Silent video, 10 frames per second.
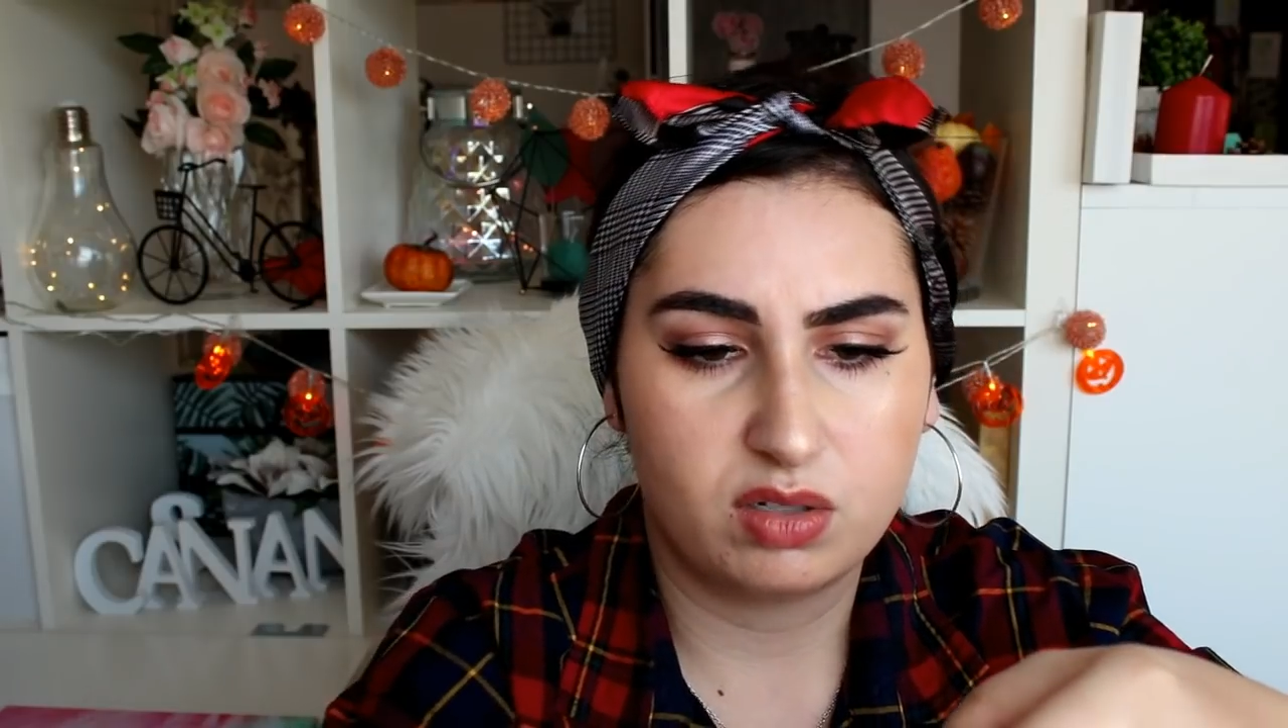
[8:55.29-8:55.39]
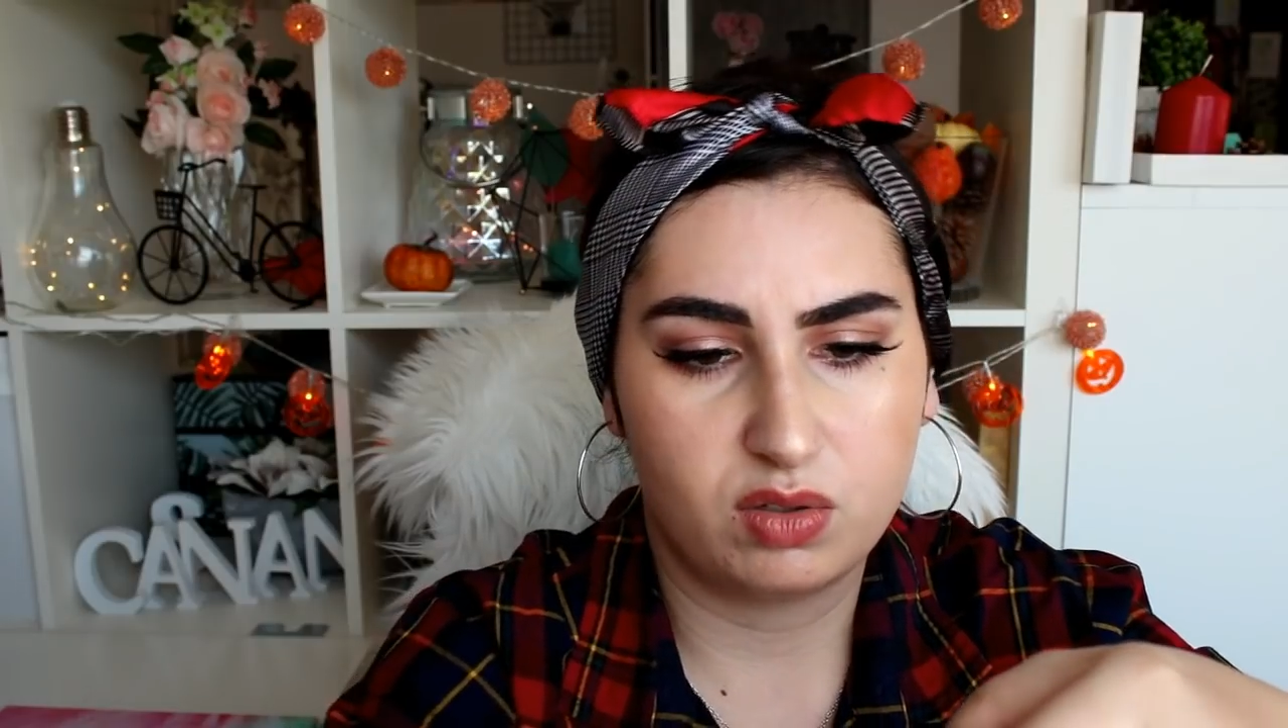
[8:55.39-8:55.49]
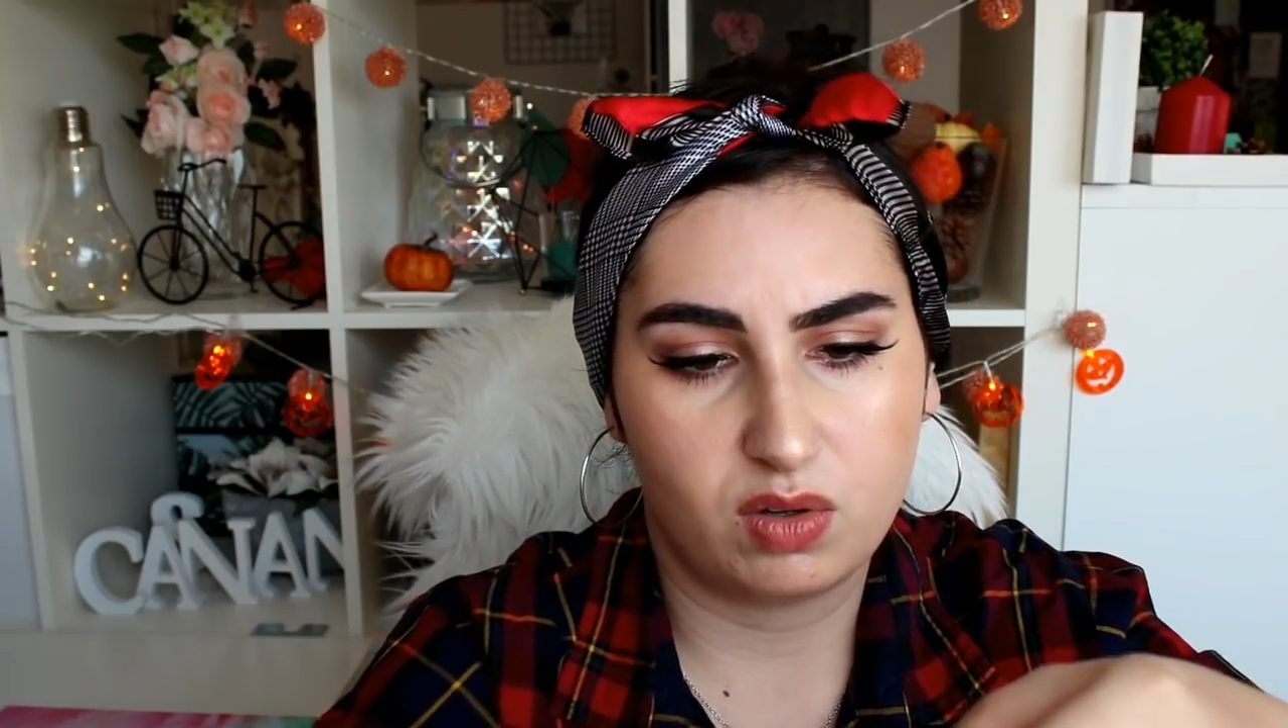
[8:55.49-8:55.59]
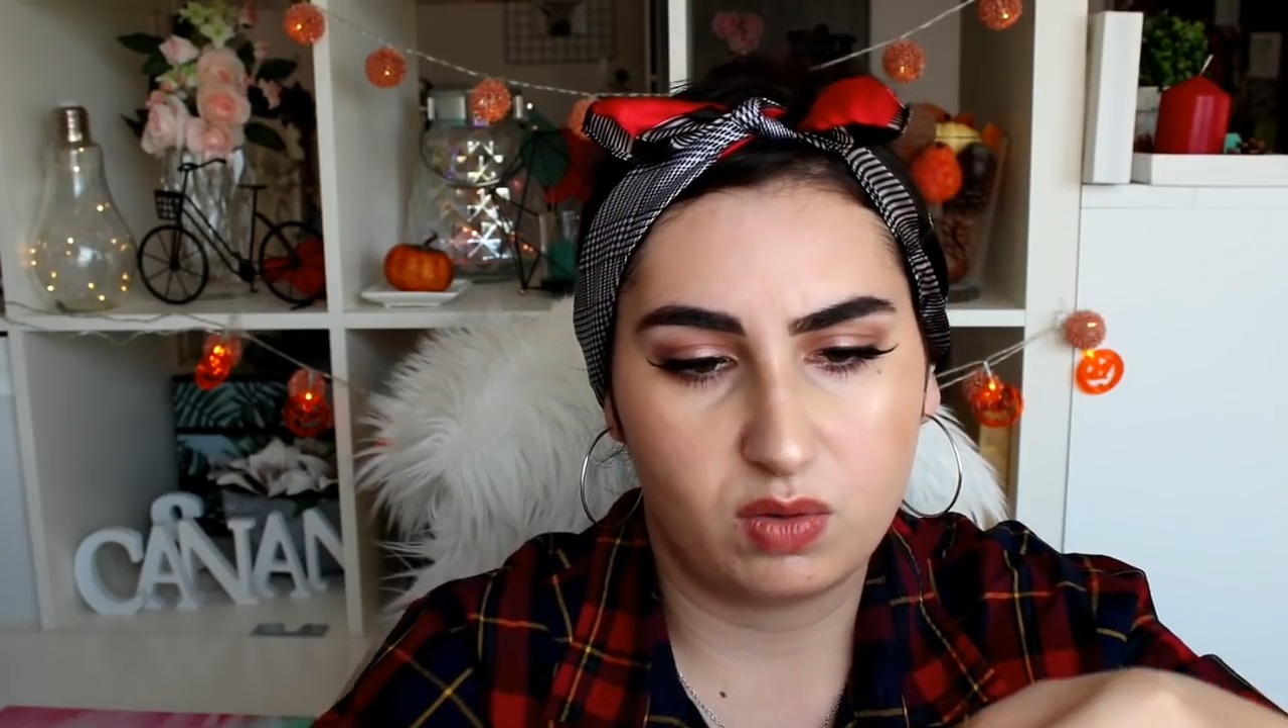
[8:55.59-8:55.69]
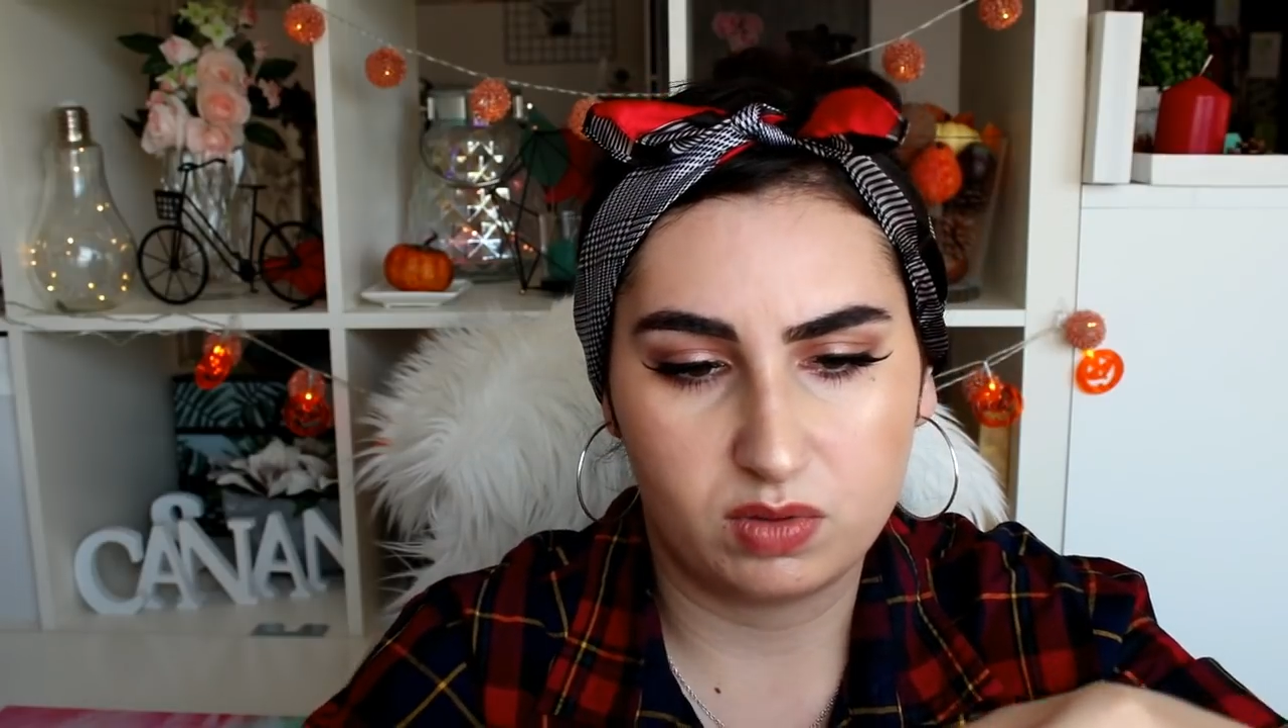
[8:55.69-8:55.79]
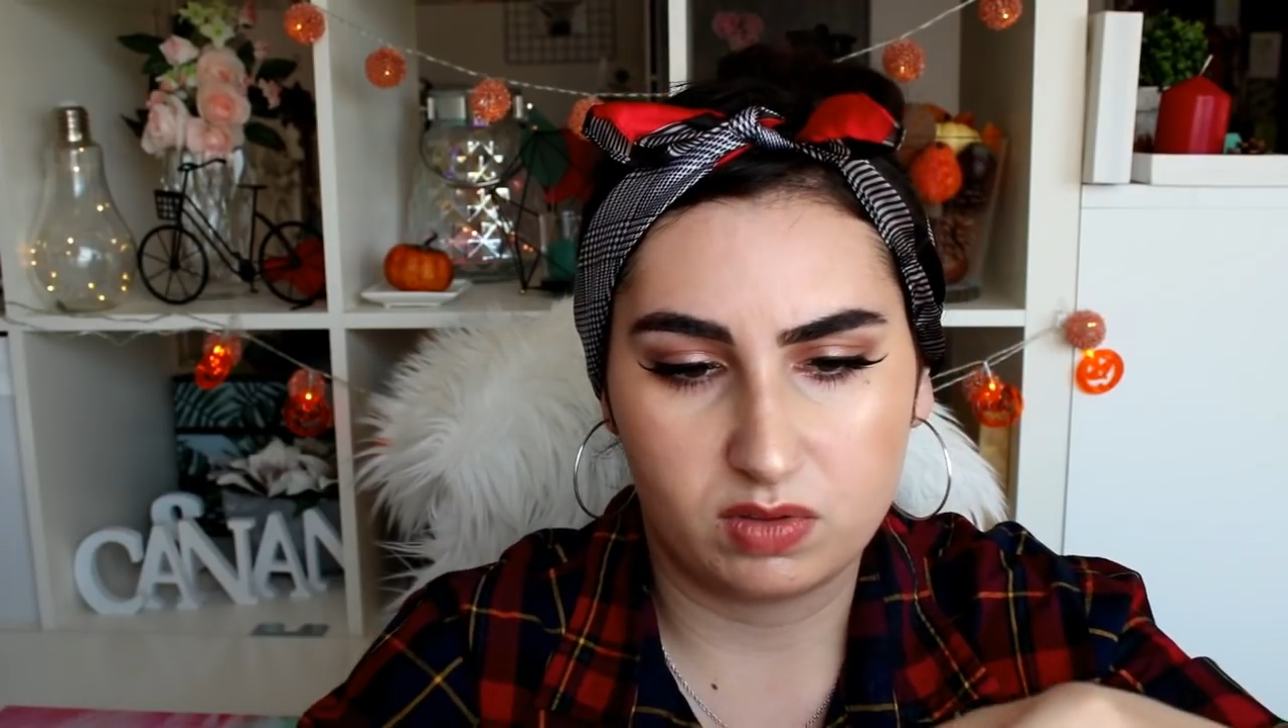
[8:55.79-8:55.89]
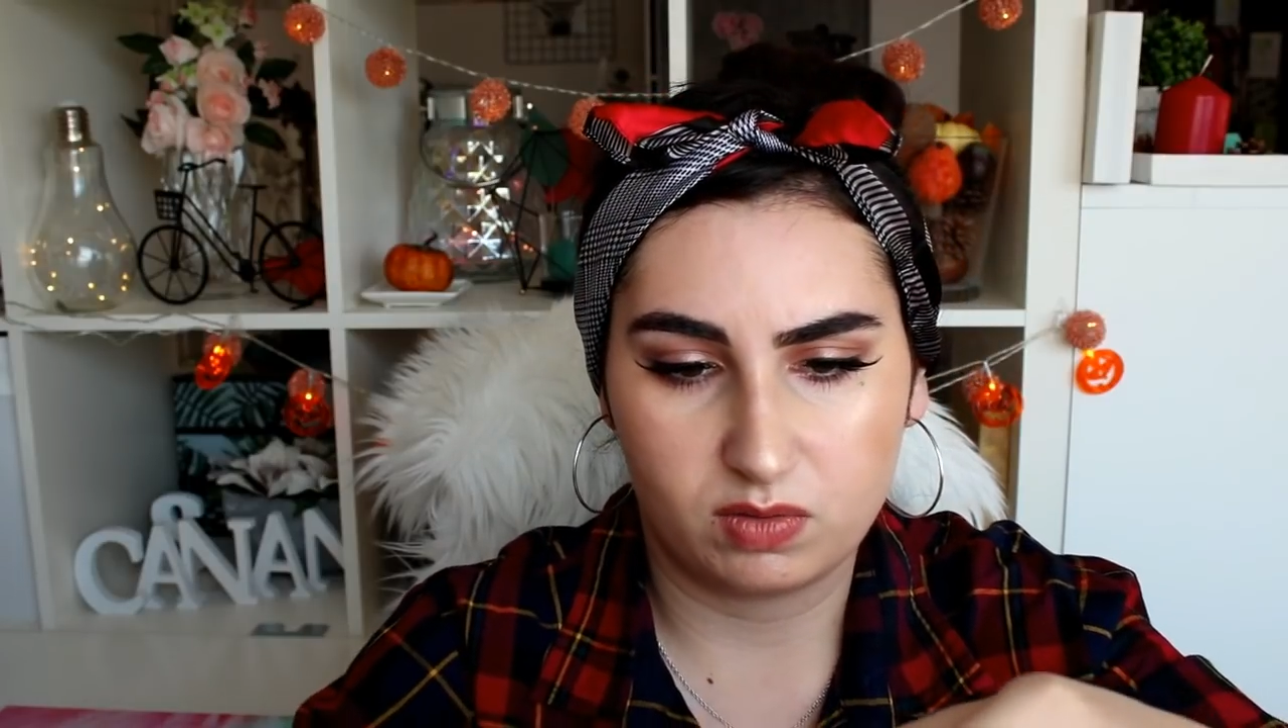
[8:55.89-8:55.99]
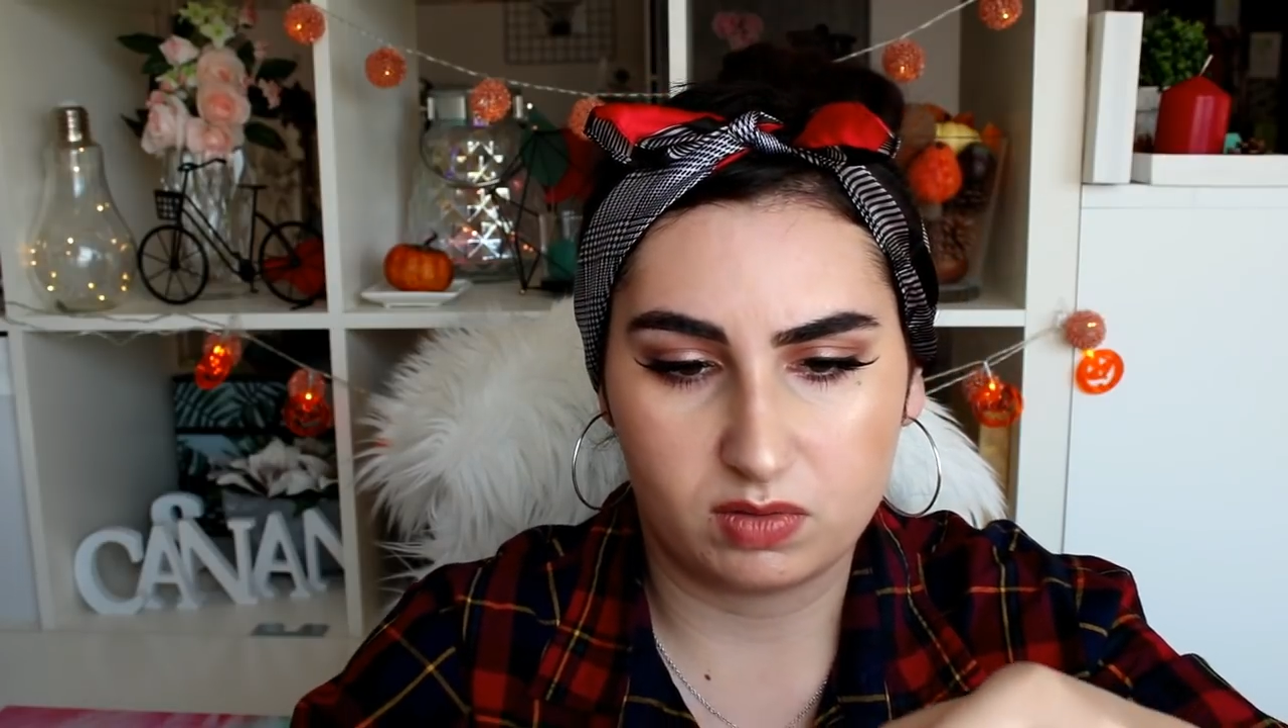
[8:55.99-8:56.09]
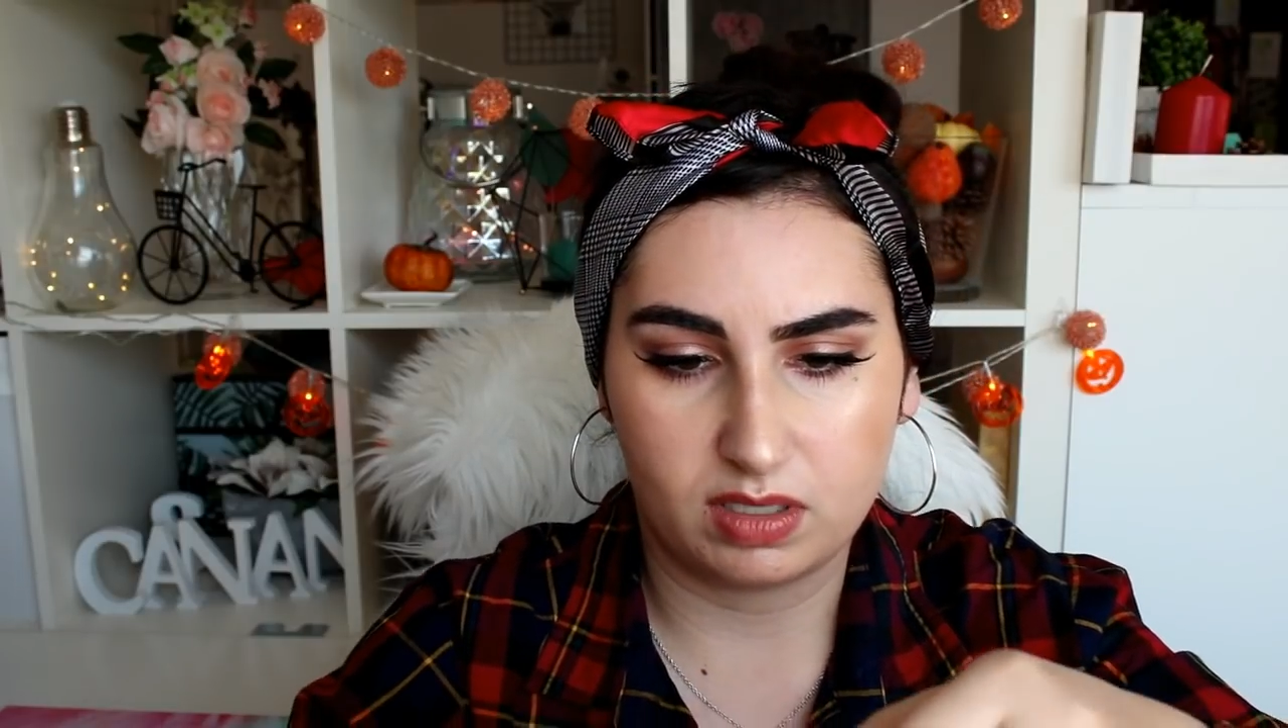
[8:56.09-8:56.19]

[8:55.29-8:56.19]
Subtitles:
No, it's not